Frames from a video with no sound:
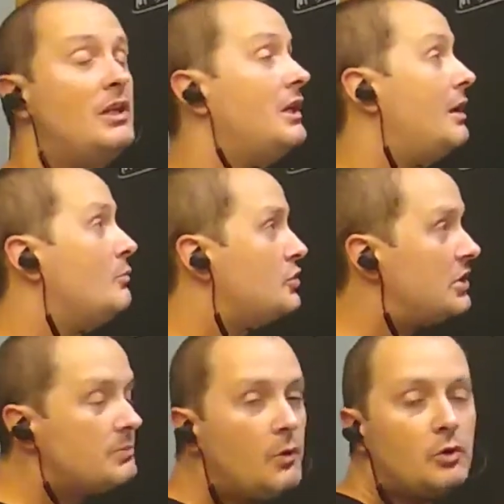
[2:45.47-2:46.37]
meaning I
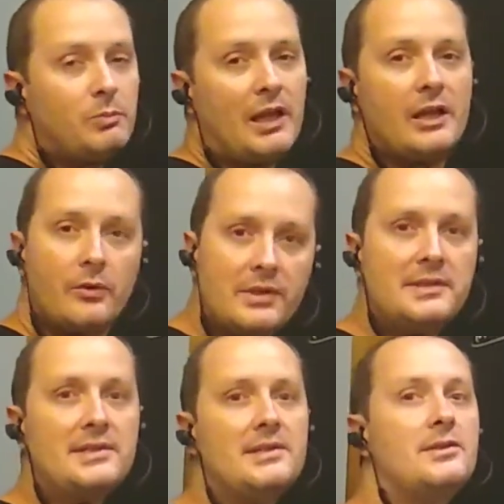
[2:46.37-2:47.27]
just multiply all the
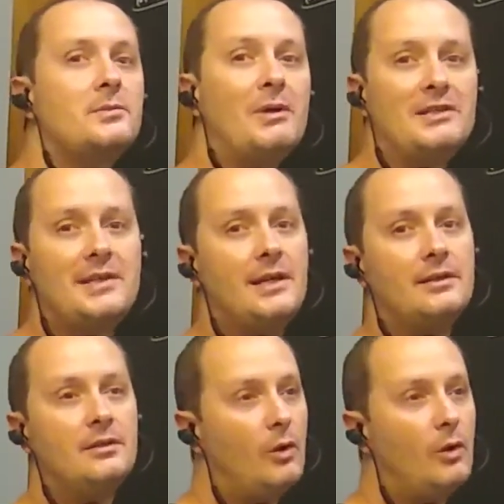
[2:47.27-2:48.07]
distances by 10